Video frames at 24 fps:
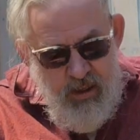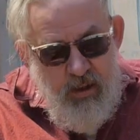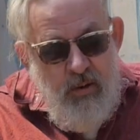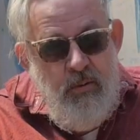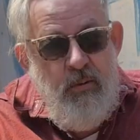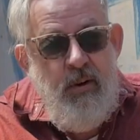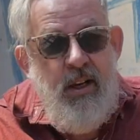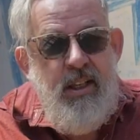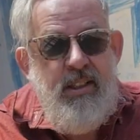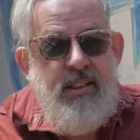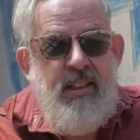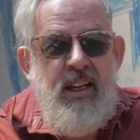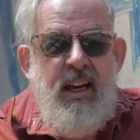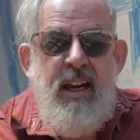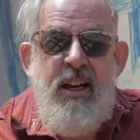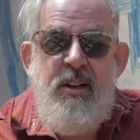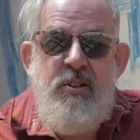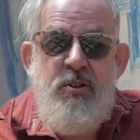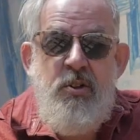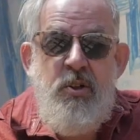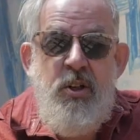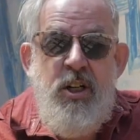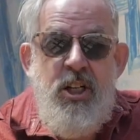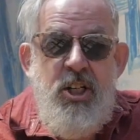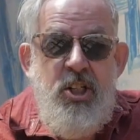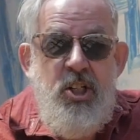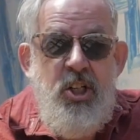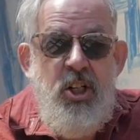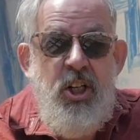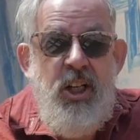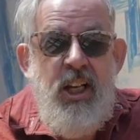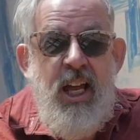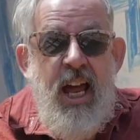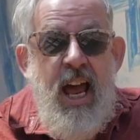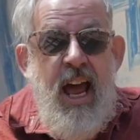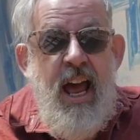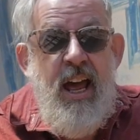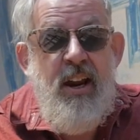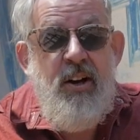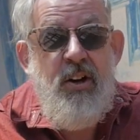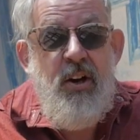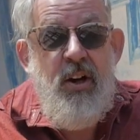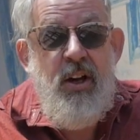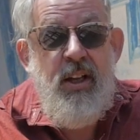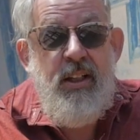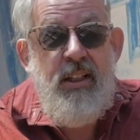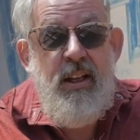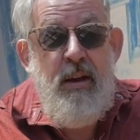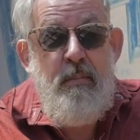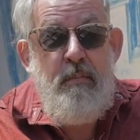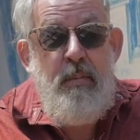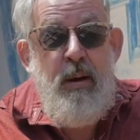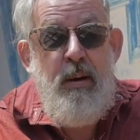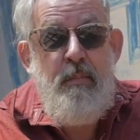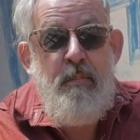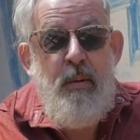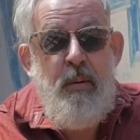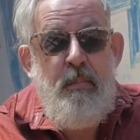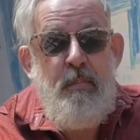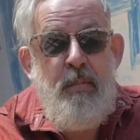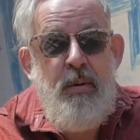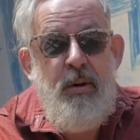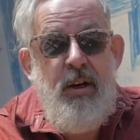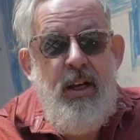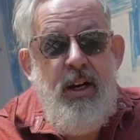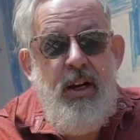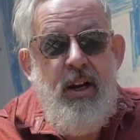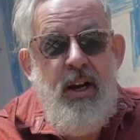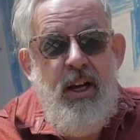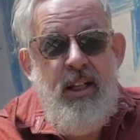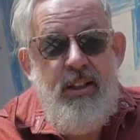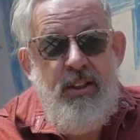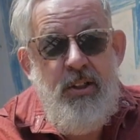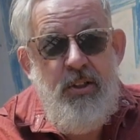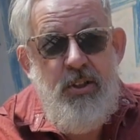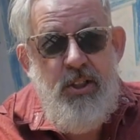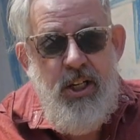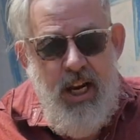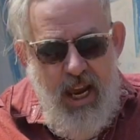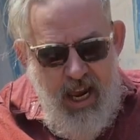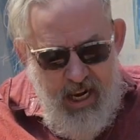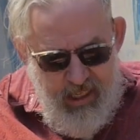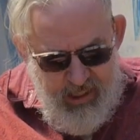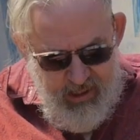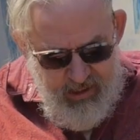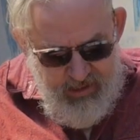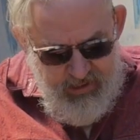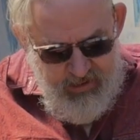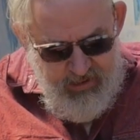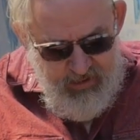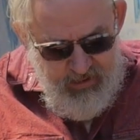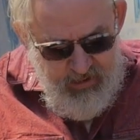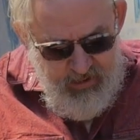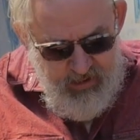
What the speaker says: was a traditional add-on that people put on their jackets